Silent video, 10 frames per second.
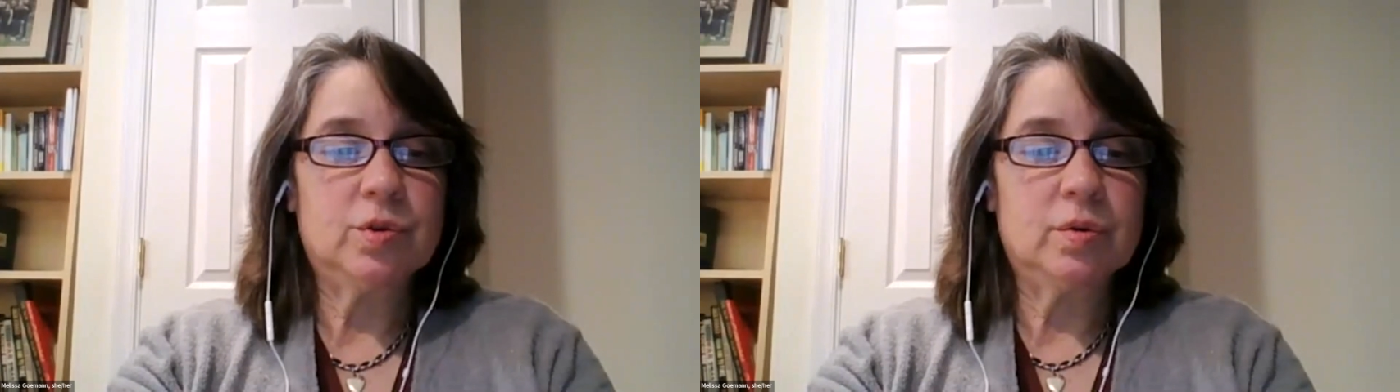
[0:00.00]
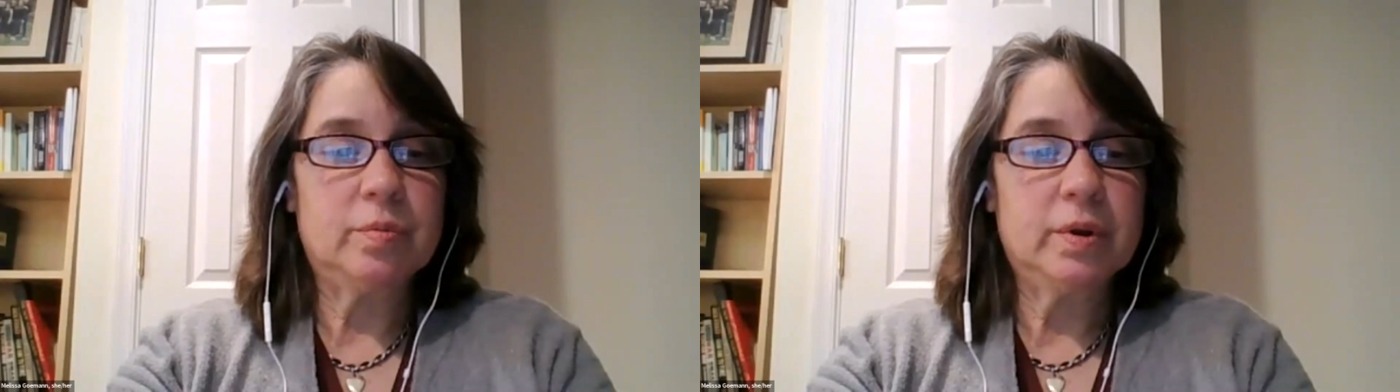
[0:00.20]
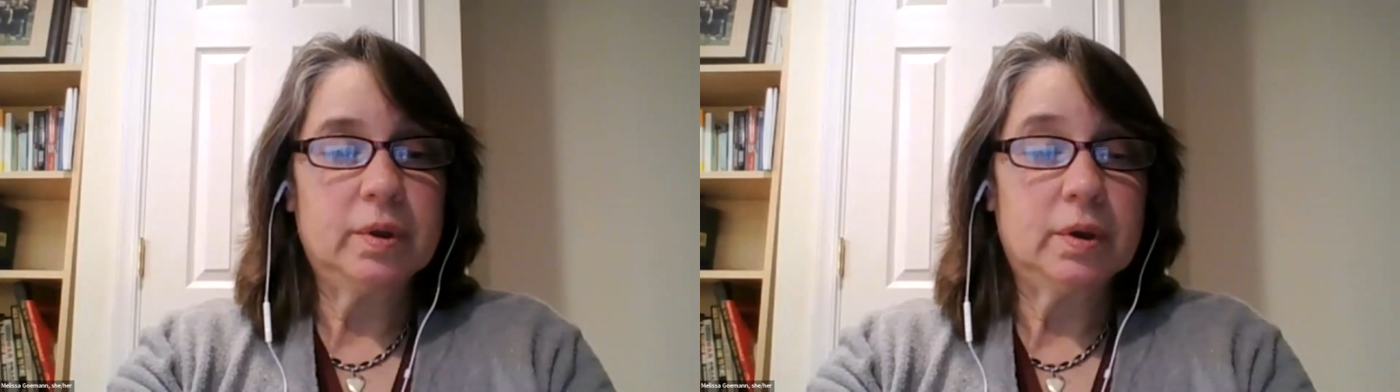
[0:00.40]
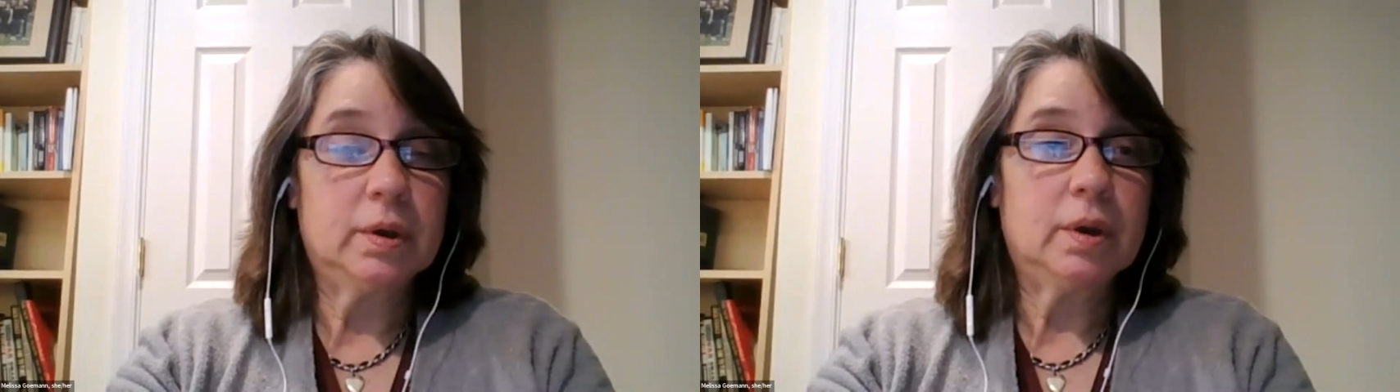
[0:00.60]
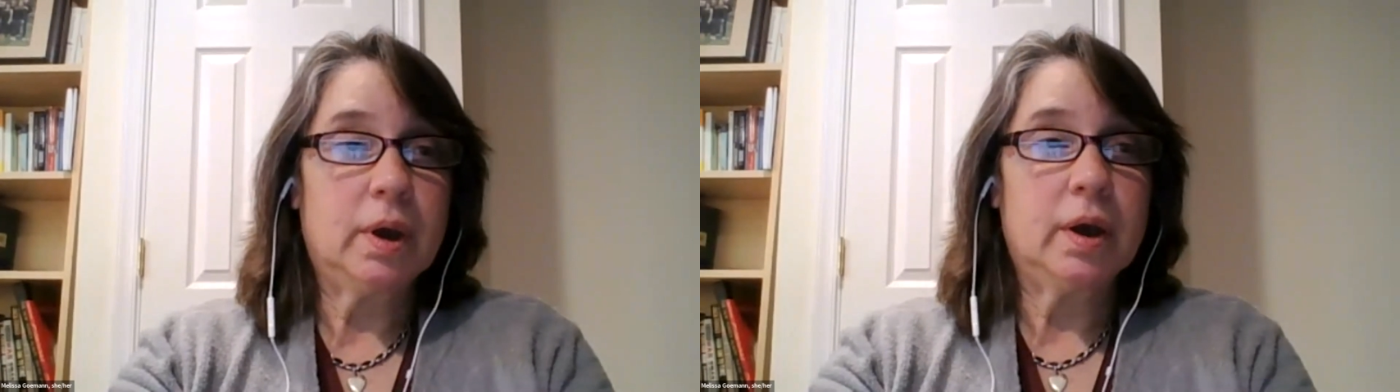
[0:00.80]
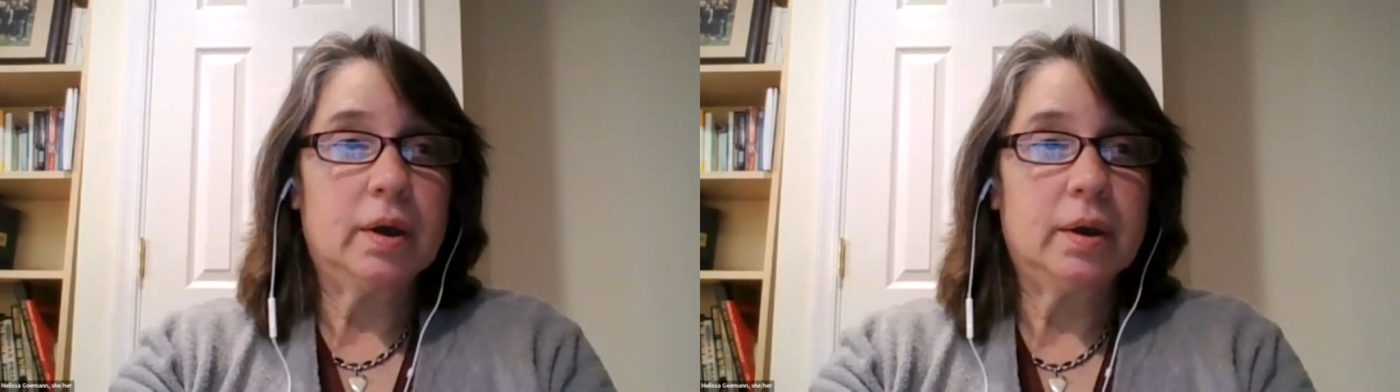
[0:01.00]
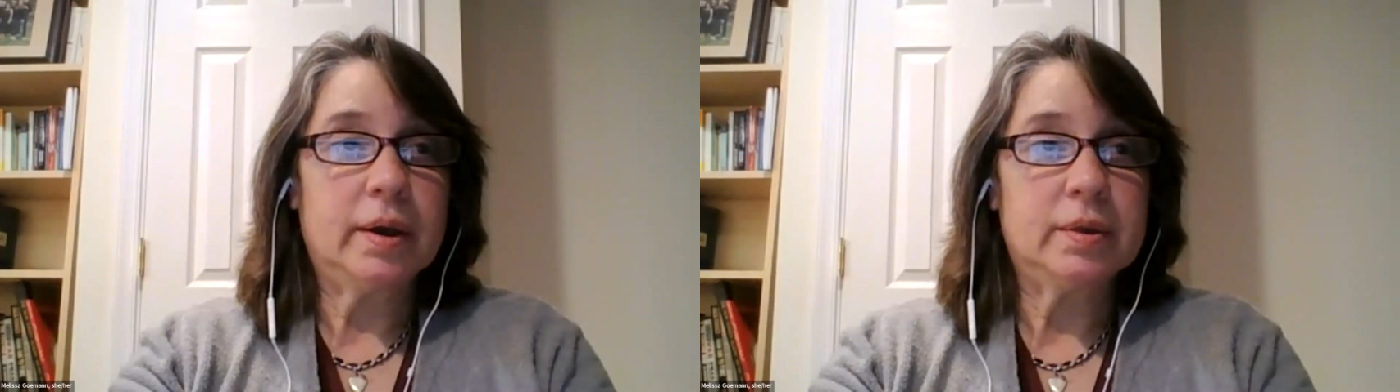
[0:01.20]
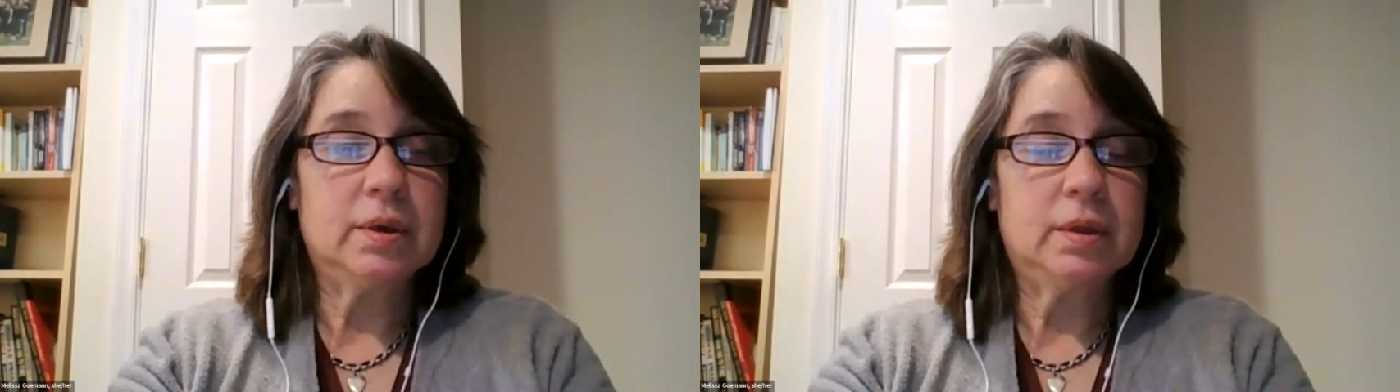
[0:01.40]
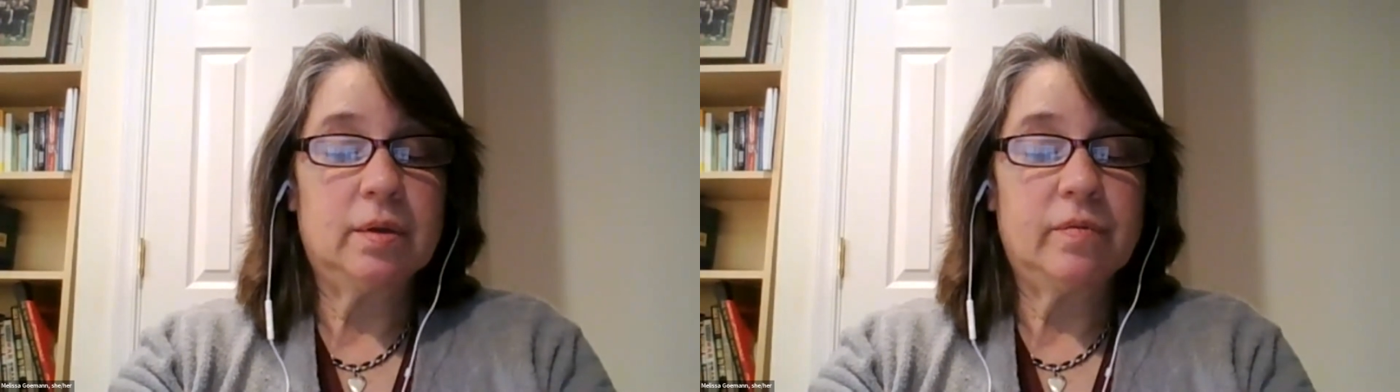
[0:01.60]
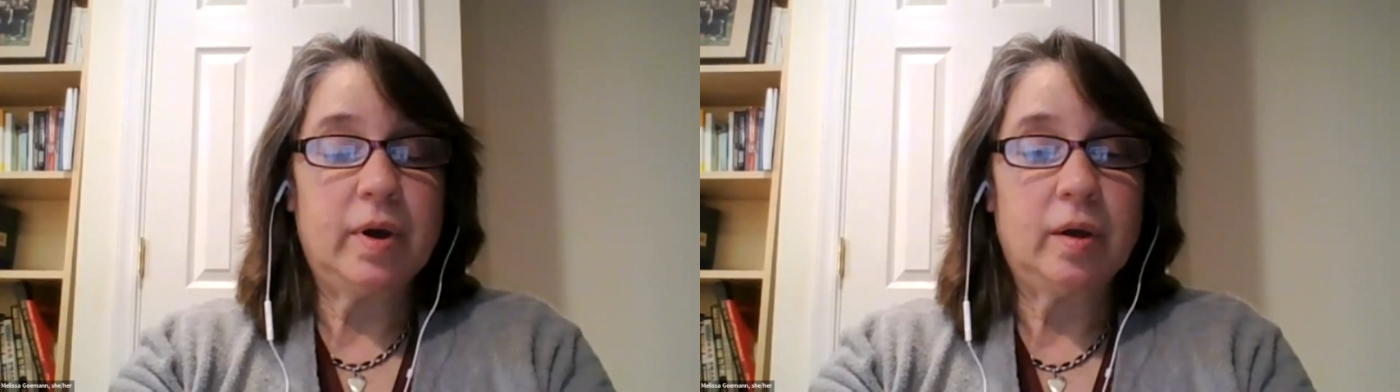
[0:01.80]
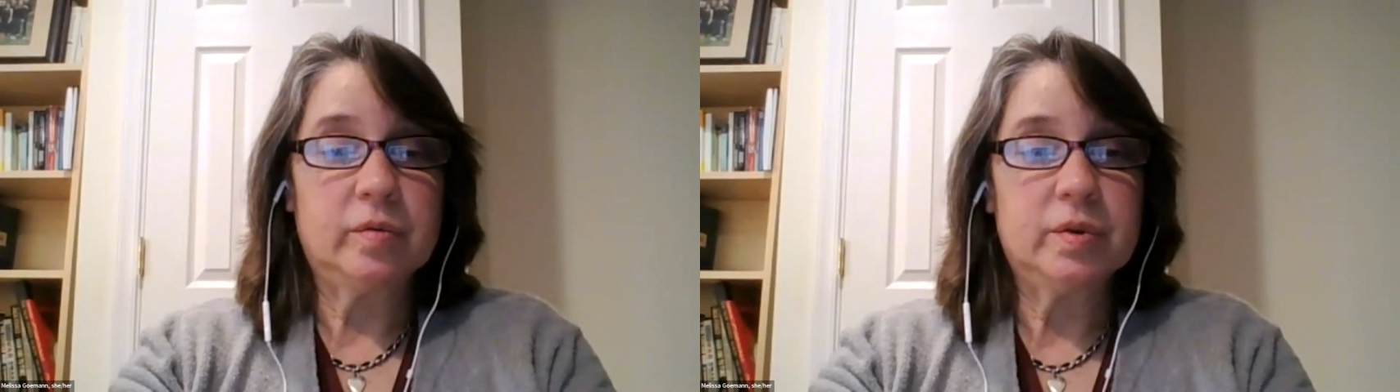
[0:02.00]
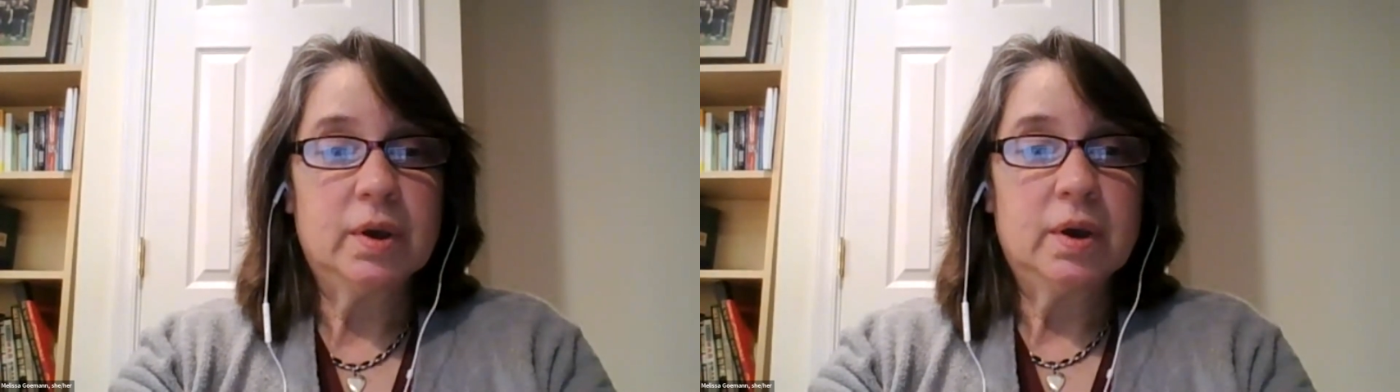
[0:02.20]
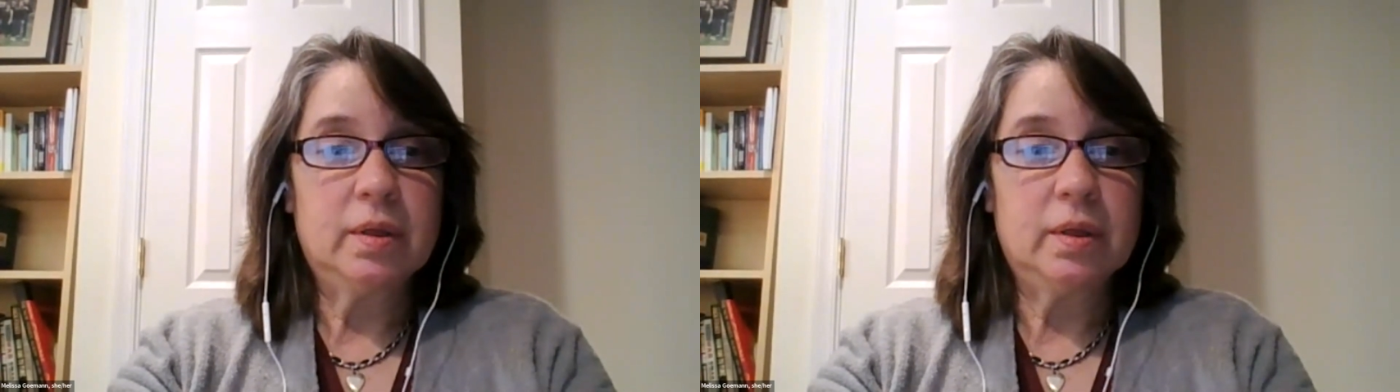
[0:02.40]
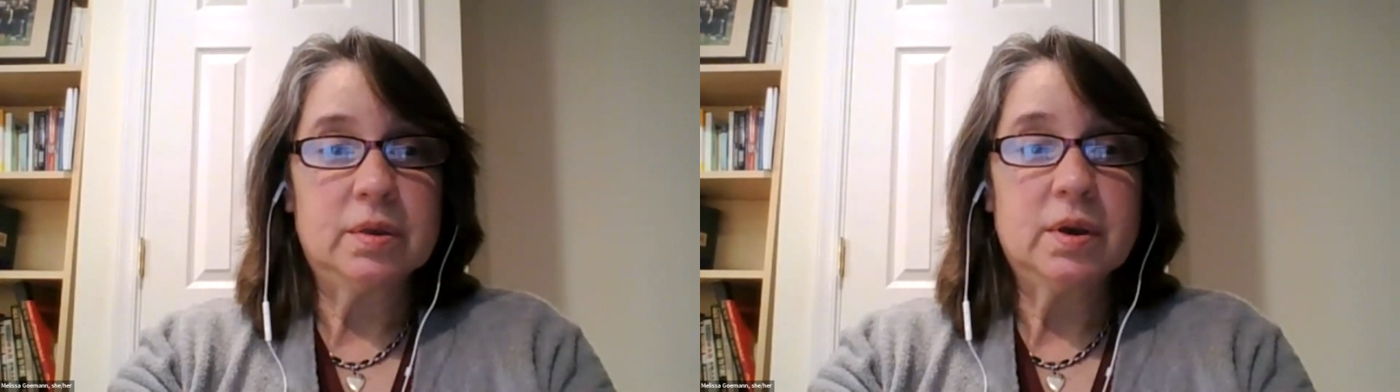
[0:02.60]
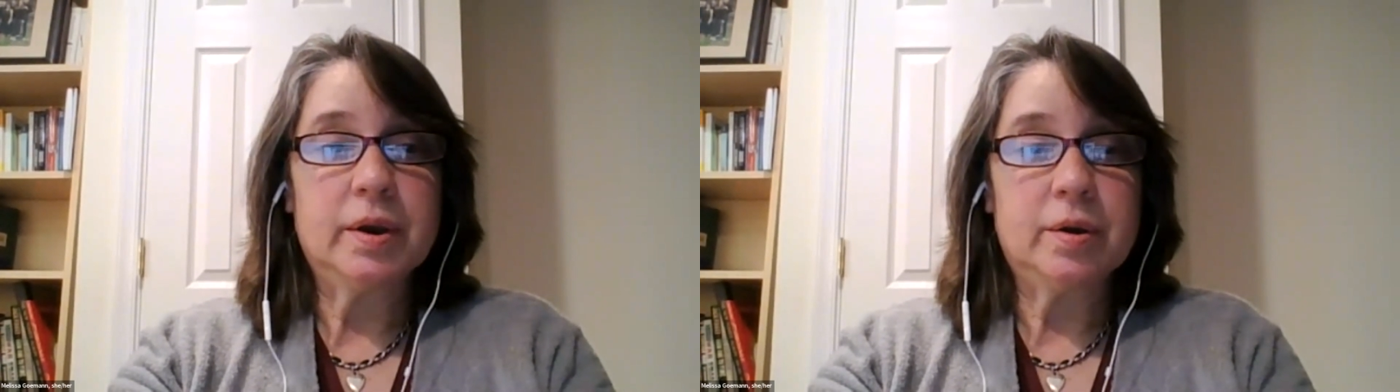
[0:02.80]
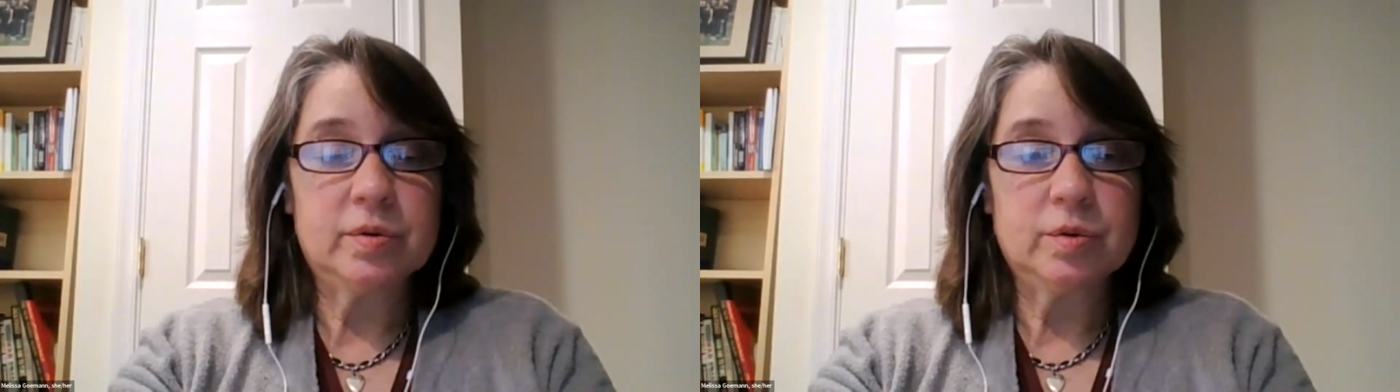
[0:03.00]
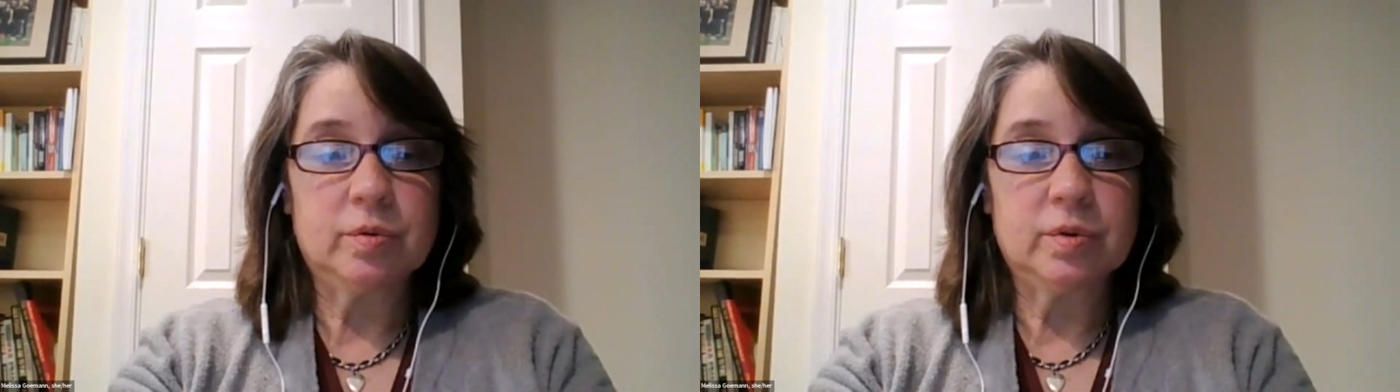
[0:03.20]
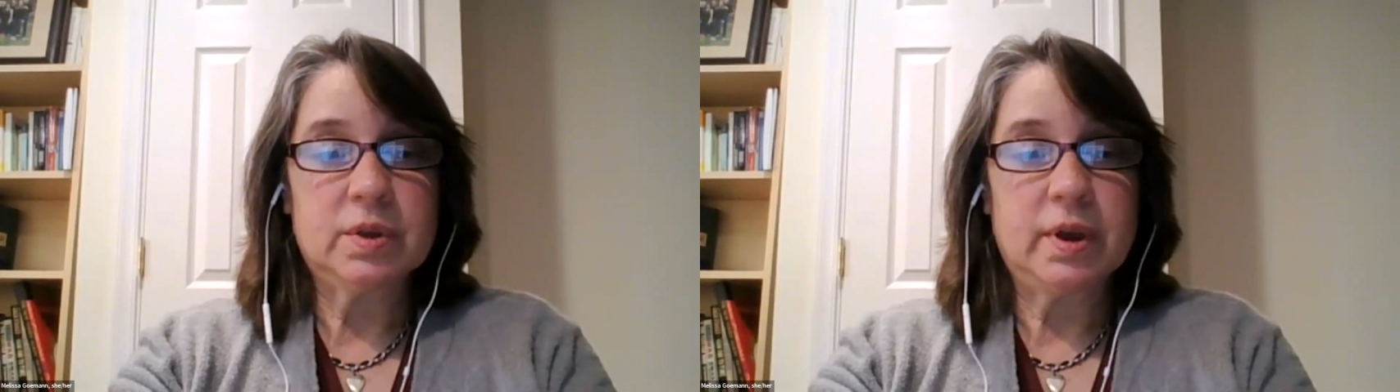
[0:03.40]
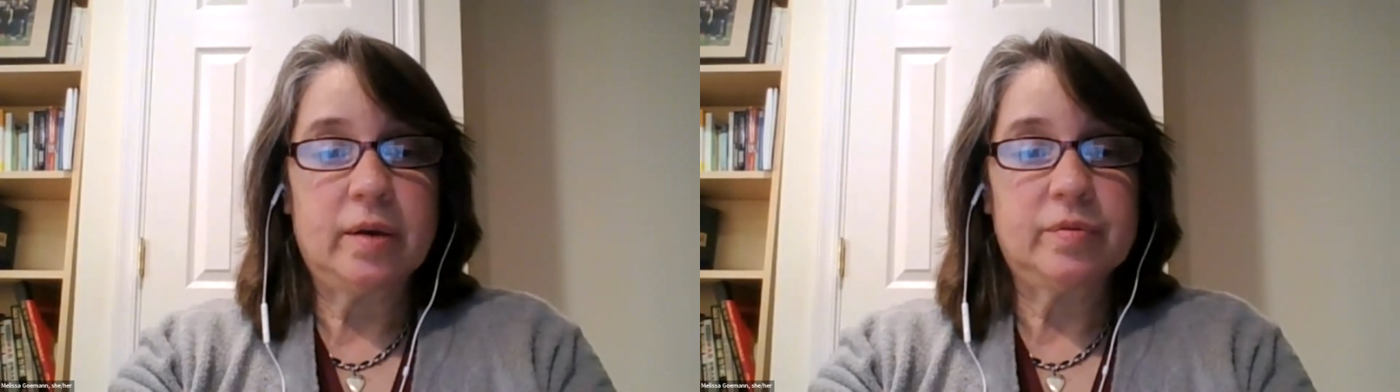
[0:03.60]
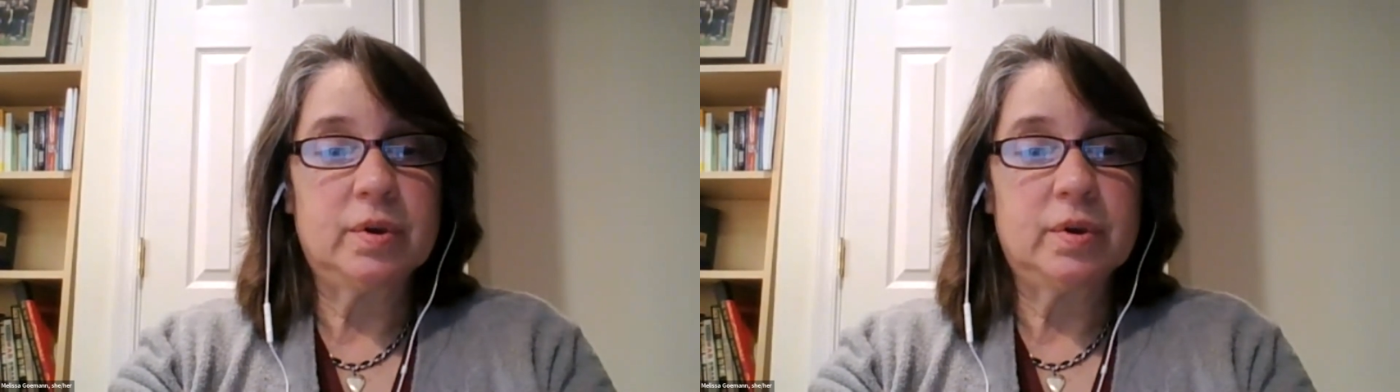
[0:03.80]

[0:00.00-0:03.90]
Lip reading: should really ideally involve the entire school staff.